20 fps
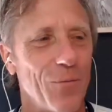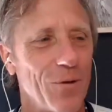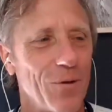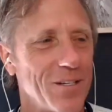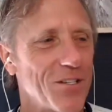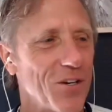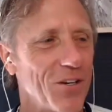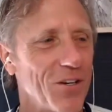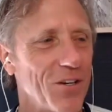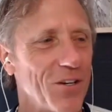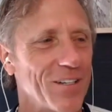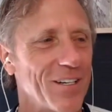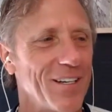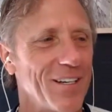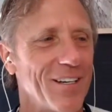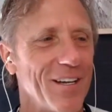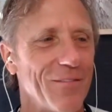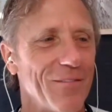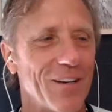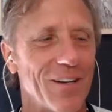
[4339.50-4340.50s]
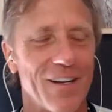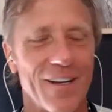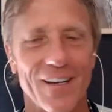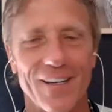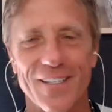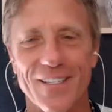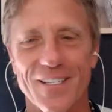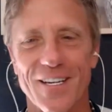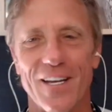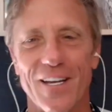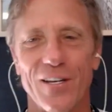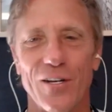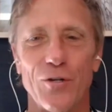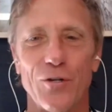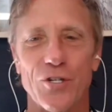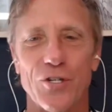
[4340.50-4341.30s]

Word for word: that would certainly leave a legacy.